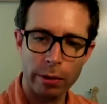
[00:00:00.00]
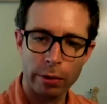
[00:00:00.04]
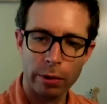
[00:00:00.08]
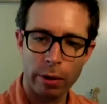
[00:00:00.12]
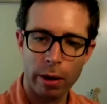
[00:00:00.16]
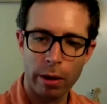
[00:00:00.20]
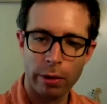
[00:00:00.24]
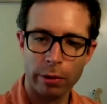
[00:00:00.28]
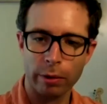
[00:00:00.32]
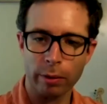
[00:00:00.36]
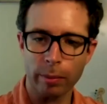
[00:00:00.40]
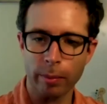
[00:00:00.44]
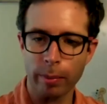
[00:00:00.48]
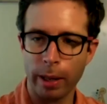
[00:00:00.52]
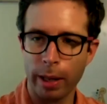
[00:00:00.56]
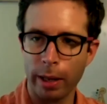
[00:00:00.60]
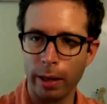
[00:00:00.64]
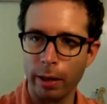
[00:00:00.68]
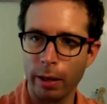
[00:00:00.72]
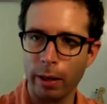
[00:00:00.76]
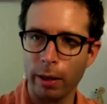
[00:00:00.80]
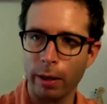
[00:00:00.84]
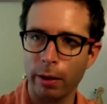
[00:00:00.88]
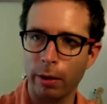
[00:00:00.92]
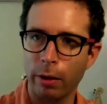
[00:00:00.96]
are awesome, and
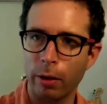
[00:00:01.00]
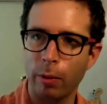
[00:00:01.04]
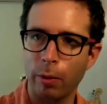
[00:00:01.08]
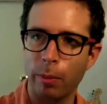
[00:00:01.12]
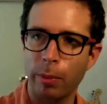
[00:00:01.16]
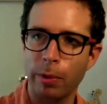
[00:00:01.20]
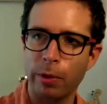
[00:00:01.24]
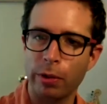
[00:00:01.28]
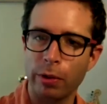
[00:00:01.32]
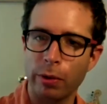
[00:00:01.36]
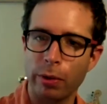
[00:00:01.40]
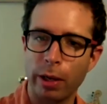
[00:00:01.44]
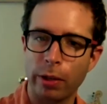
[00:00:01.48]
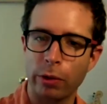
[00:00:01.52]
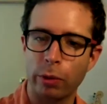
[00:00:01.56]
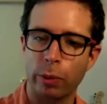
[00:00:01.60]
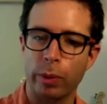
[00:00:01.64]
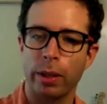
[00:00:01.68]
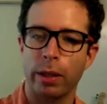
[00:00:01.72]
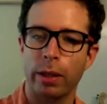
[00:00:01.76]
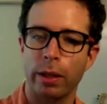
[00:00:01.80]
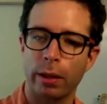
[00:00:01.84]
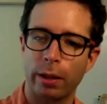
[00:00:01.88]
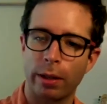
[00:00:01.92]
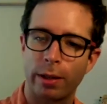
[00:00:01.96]
I uh, hope to see you next
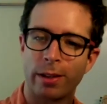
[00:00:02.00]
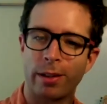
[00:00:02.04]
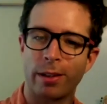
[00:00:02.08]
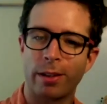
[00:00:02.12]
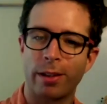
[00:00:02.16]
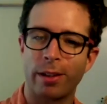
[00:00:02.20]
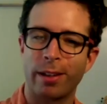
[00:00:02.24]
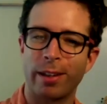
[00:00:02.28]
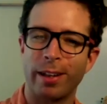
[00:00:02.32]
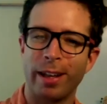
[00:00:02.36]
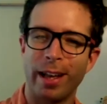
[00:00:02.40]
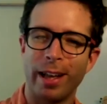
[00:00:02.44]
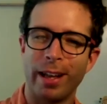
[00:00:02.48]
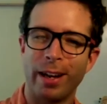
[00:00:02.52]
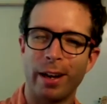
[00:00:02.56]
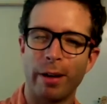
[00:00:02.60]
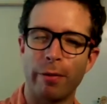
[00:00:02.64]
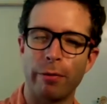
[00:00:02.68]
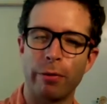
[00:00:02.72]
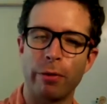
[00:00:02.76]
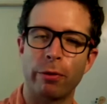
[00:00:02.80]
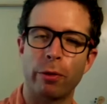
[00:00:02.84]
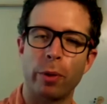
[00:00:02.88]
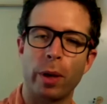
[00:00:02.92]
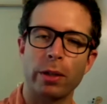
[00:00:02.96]
week. And uh, if
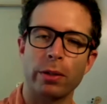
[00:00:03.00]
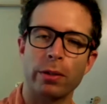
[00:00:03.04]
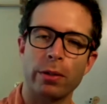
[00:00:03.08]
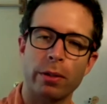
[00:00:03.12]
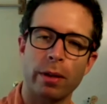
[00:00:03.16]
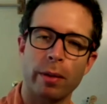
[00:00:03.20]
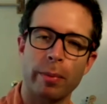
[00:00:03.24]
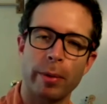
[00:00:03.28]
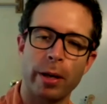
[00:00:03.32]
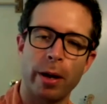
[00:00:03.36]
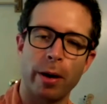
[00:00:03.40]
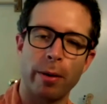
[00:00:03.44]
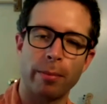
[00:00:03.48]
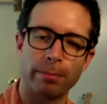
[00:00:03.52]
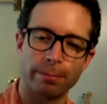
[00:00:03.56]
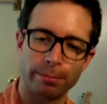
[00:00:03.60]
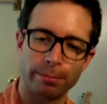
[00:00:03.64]
you have questions, let me know.